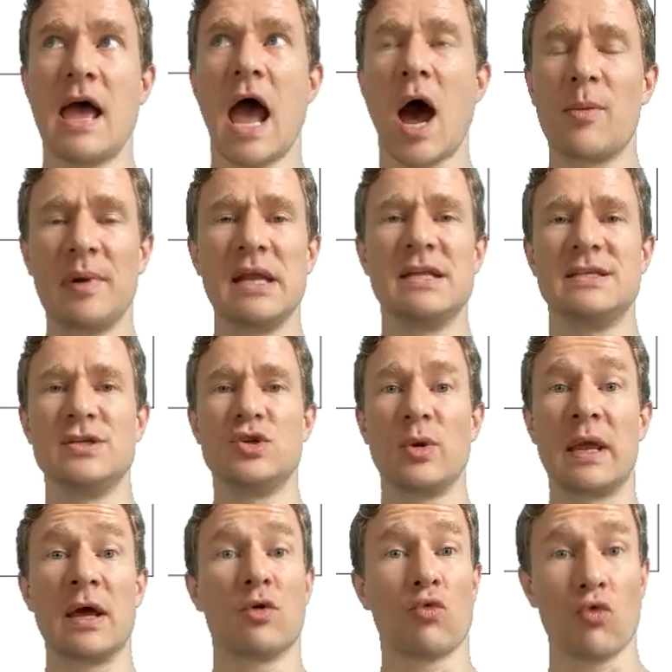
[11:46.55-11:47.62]
how many did you
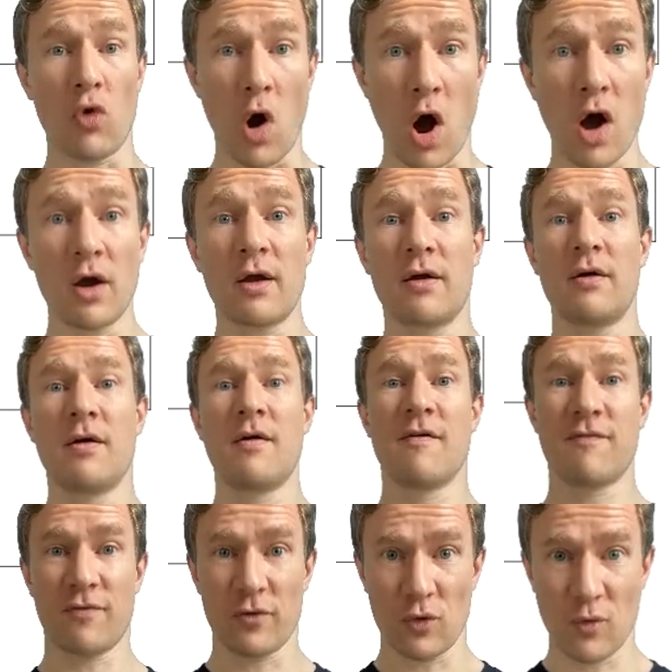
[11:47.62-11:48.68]
get wrong
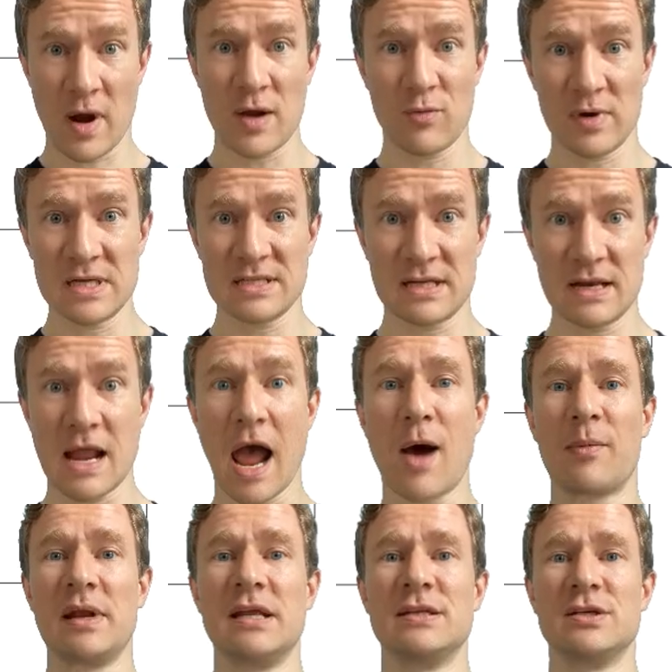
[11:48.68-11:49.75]
for the right reason, how
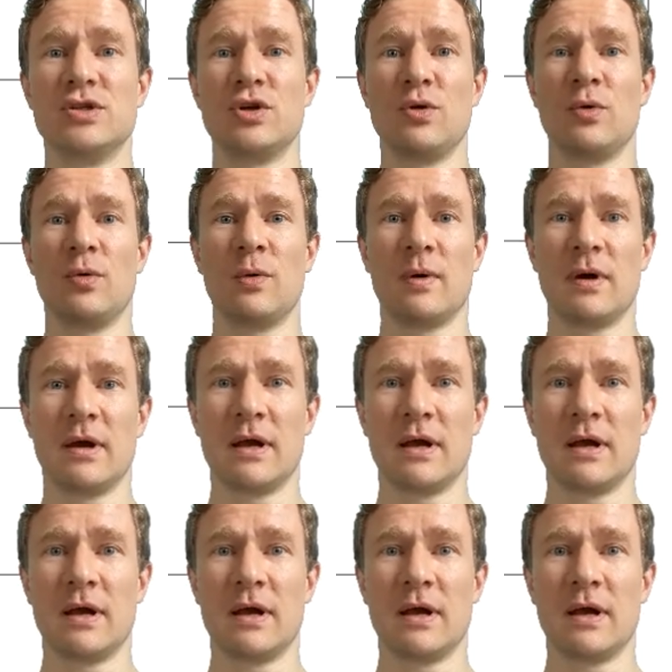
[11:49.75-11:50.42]
many did you